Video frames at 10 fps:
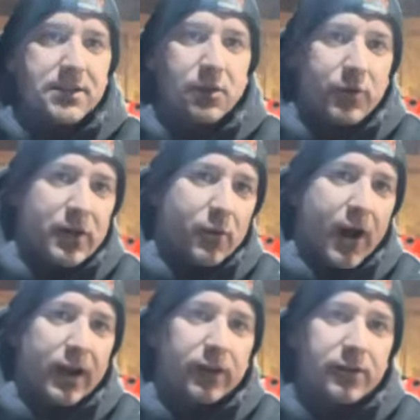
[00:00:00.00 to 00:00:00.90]
the weed
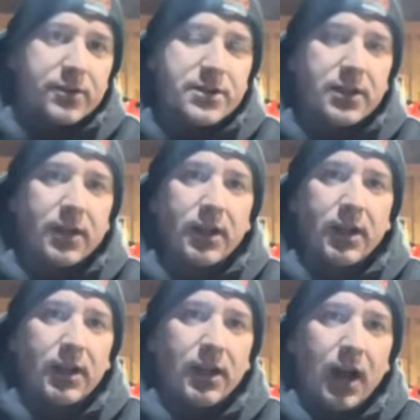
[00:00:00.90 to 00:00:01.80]
whackers.
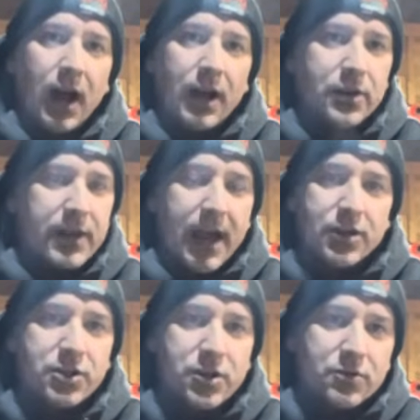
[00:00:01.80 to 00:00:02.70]
You can't
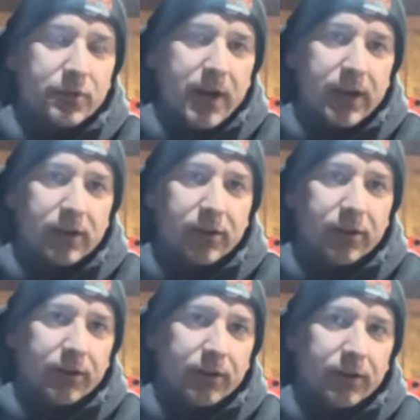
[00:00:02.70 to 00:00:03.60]
just use a
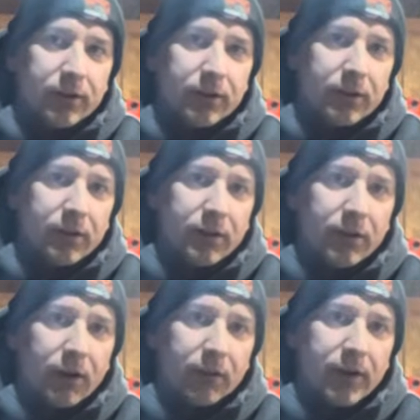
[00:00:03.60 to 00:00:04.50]
regular
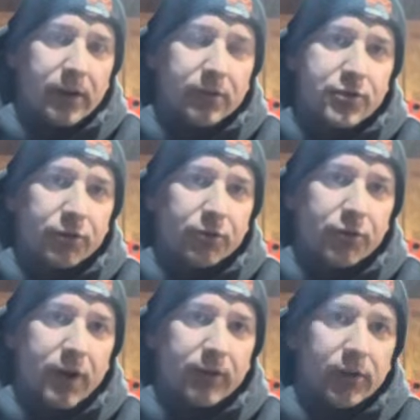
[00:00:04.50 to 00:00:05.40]

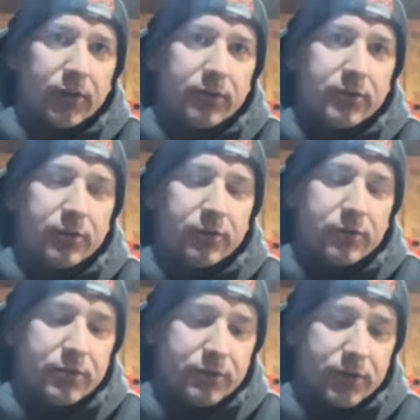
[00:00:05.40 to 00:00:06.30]
screwdriver to
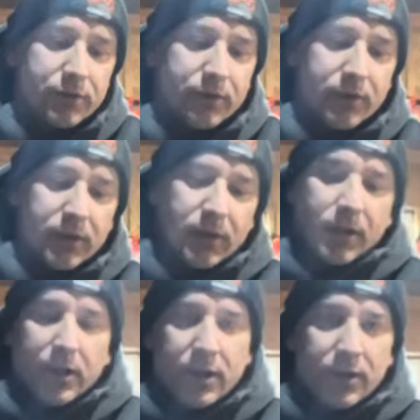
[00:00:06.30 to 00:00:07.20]
tune
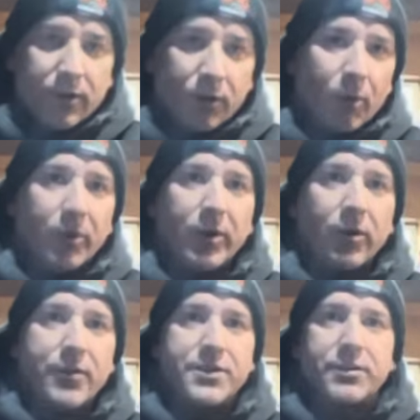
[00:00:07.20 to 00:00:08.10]
the carburetor
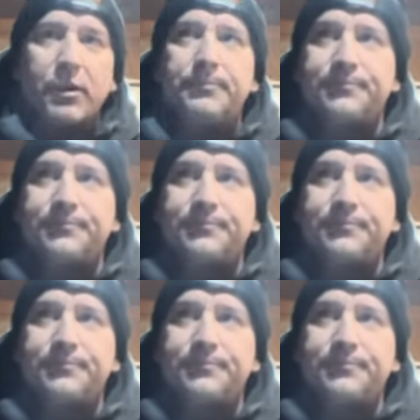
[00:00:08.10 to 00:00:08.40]
on this saw.